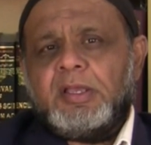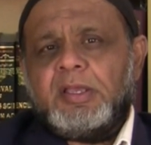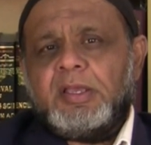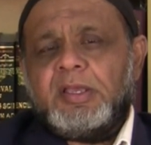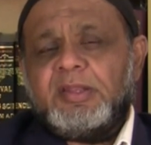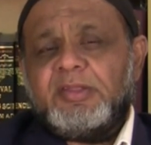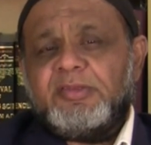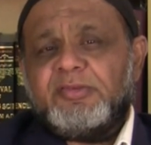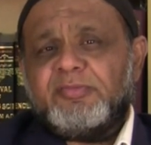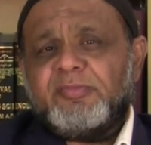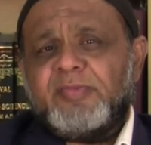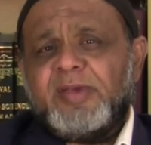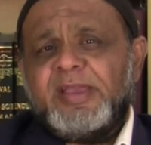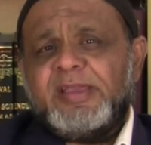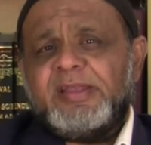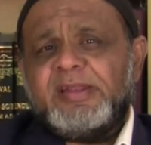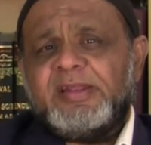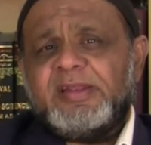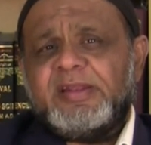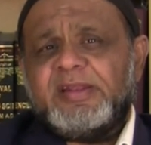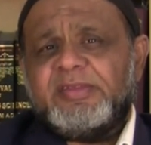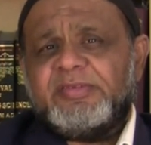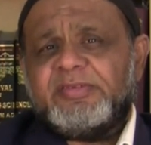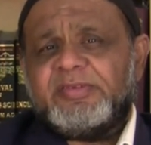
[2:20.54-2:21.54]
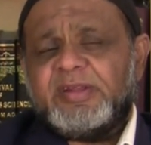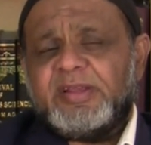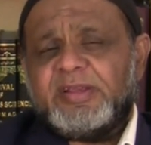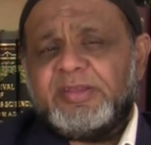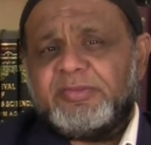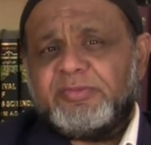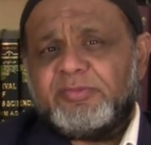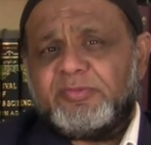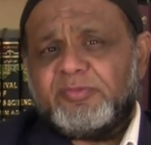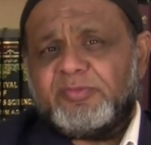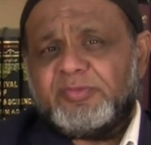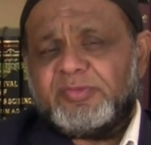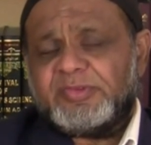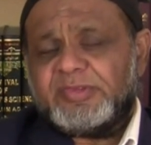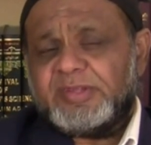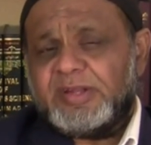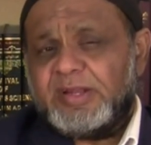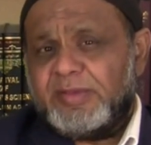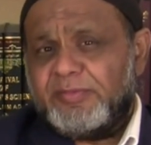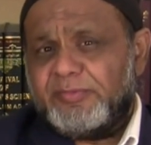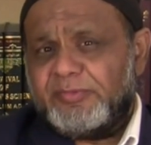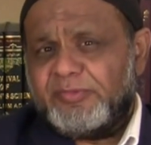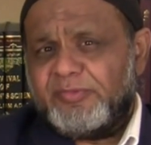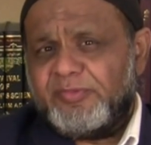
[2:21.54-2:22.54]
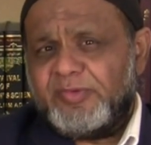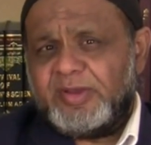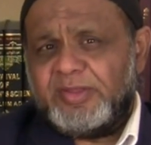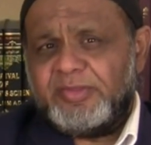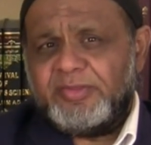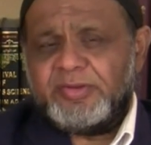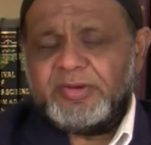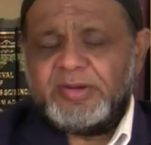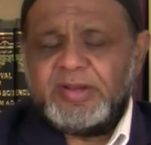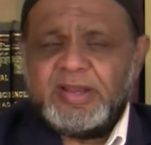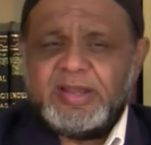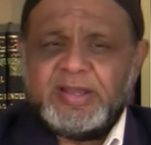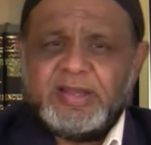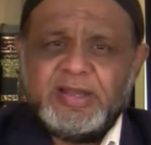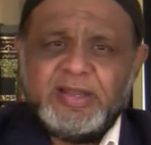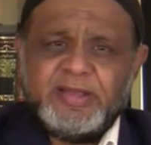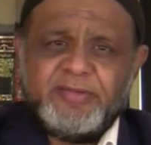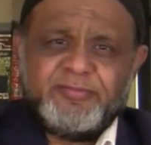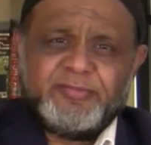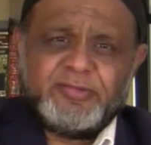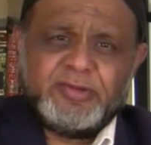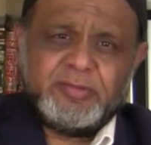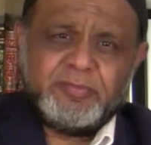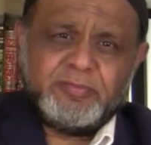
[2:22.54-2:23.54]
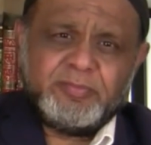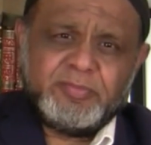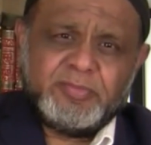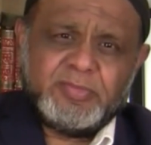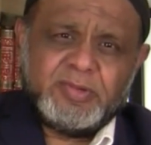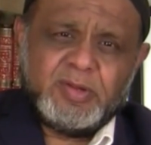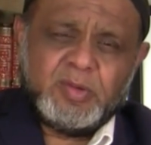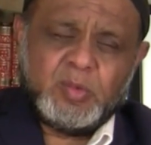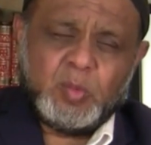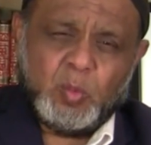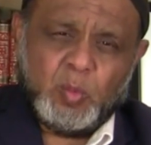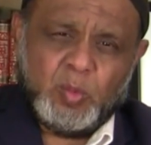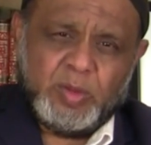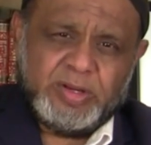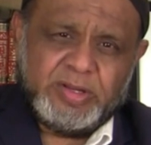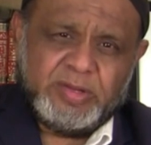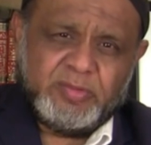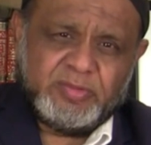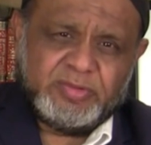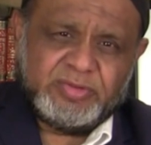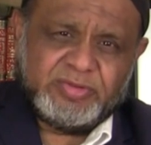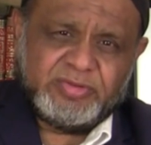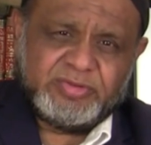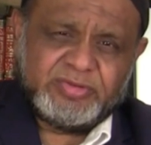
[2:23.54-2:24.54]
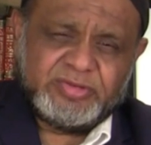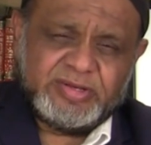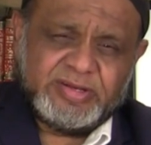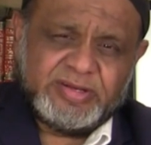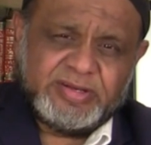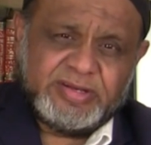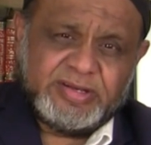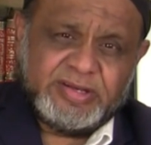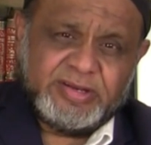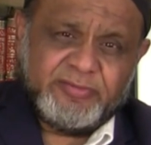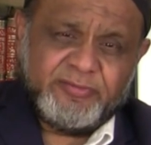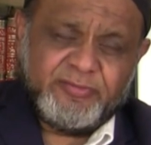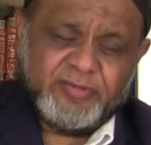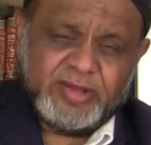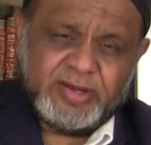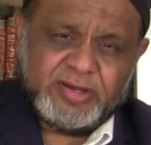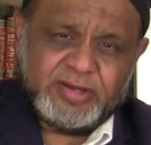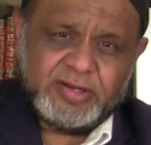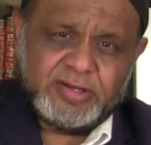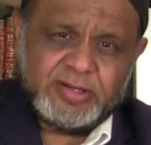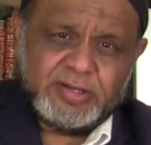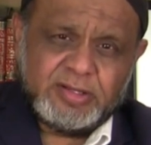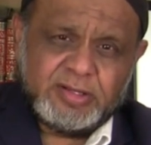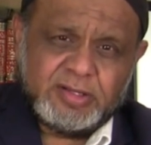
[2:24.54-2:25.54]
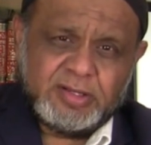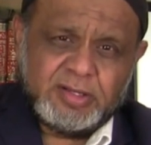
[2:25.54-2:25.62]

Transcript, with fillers: and Ismail alayhi salatu wasalam's father had left him when he was still an infant,